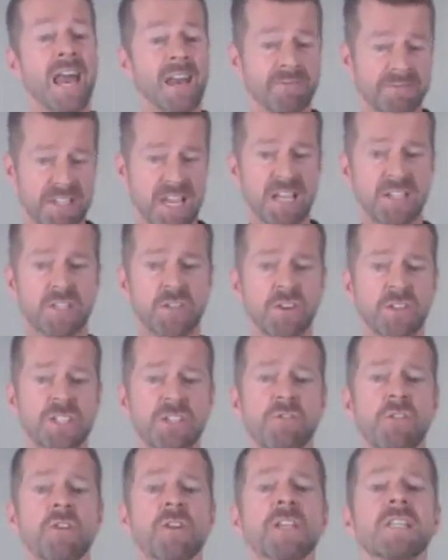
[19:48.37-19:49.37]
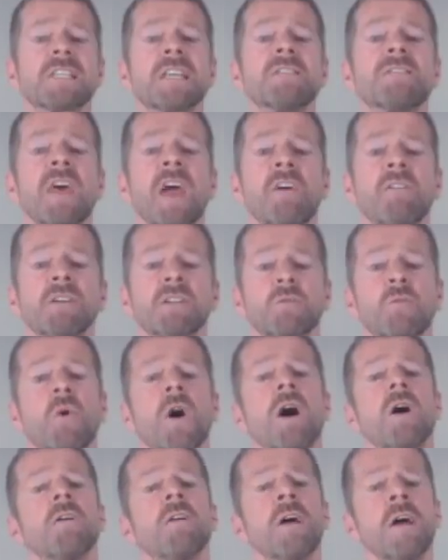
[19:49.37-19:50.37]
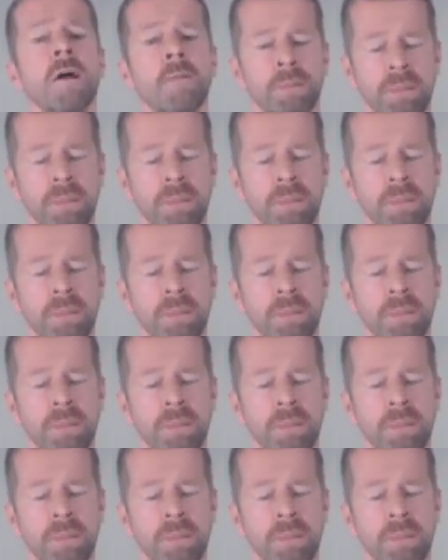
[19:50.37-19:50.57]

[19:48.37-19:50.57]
if testosterone is in there as well,